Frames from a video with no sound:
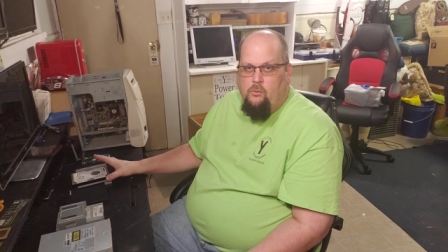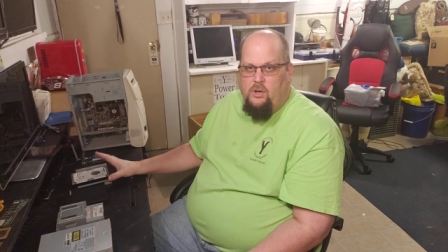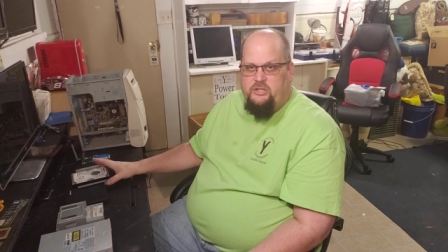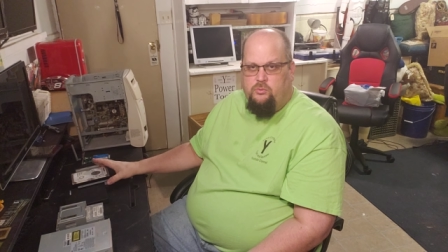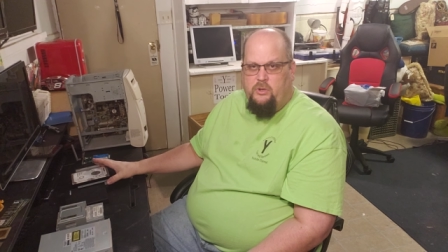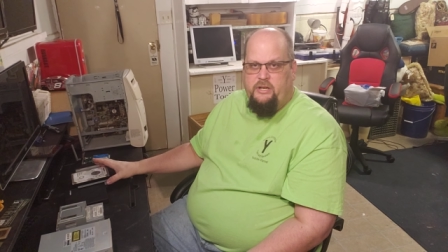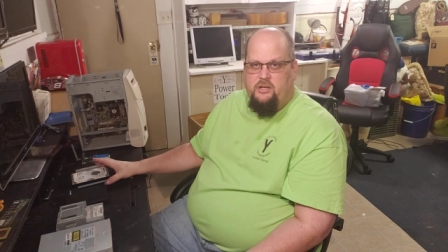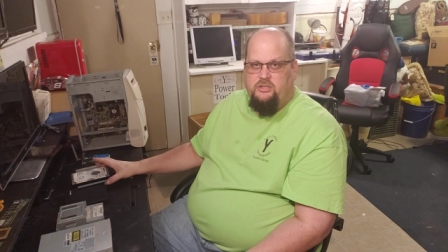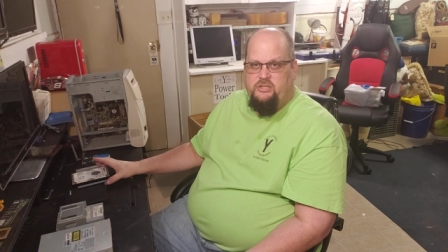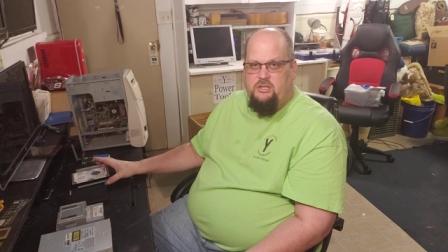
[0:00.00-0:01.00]
Once
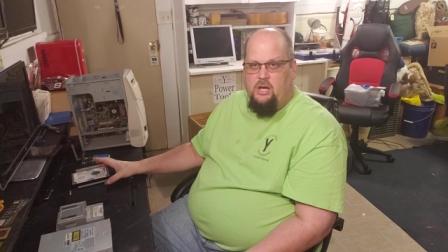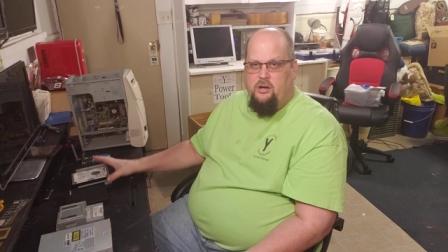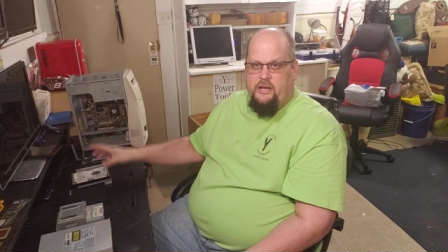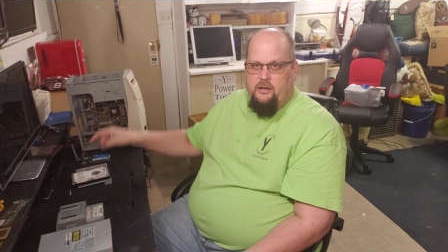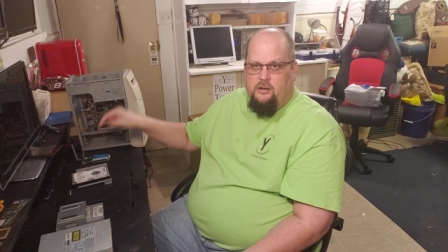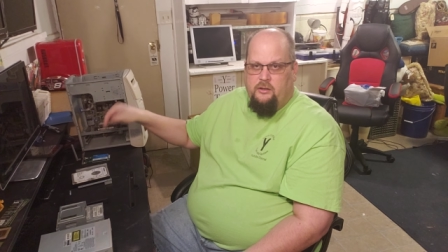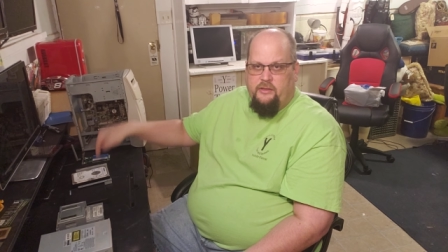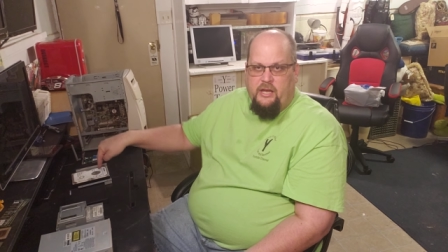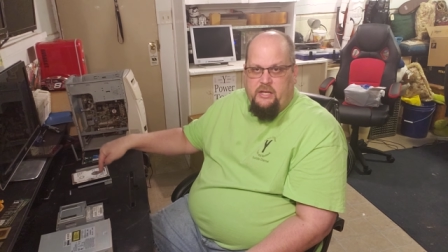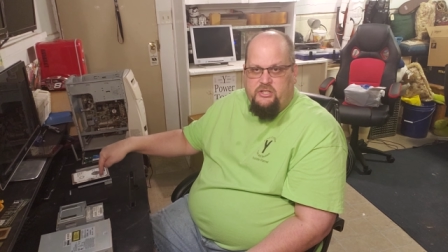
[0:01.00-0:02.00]
Windows is loaded,
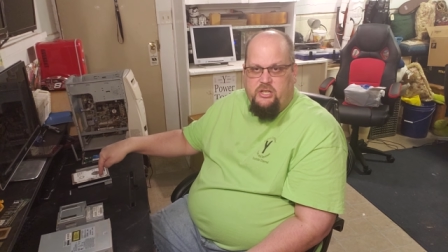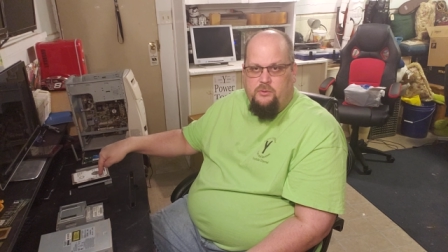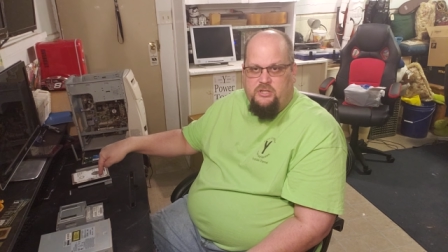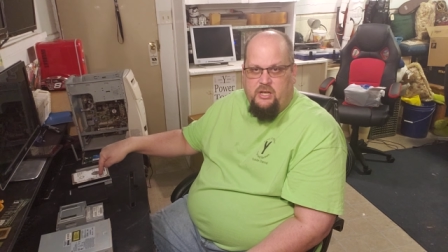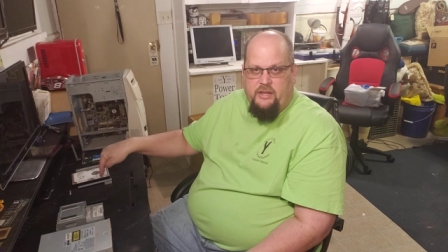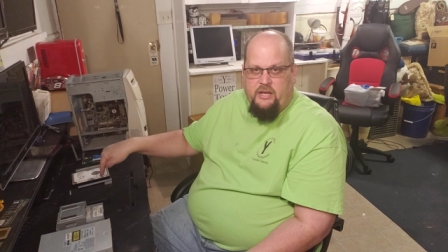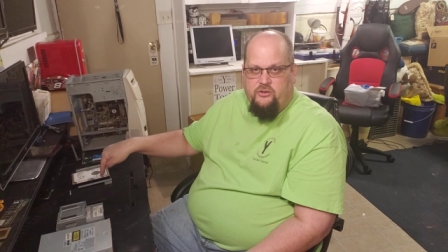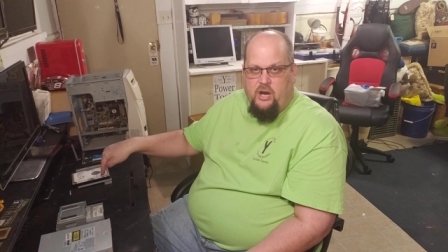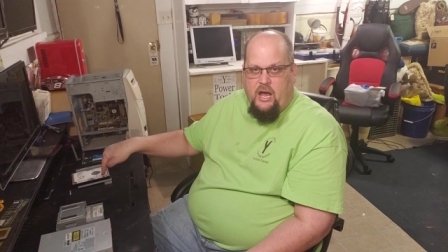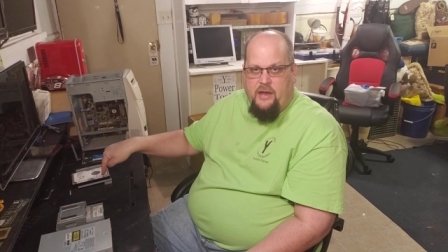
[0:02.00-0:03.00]
they can see what's on that
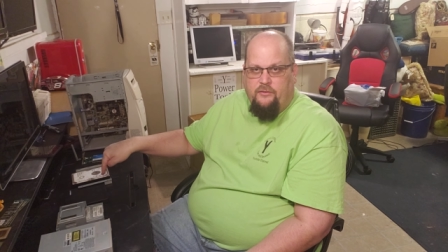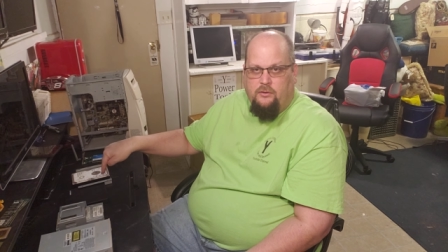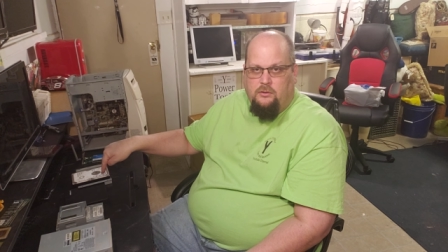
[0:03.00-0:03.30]
drive.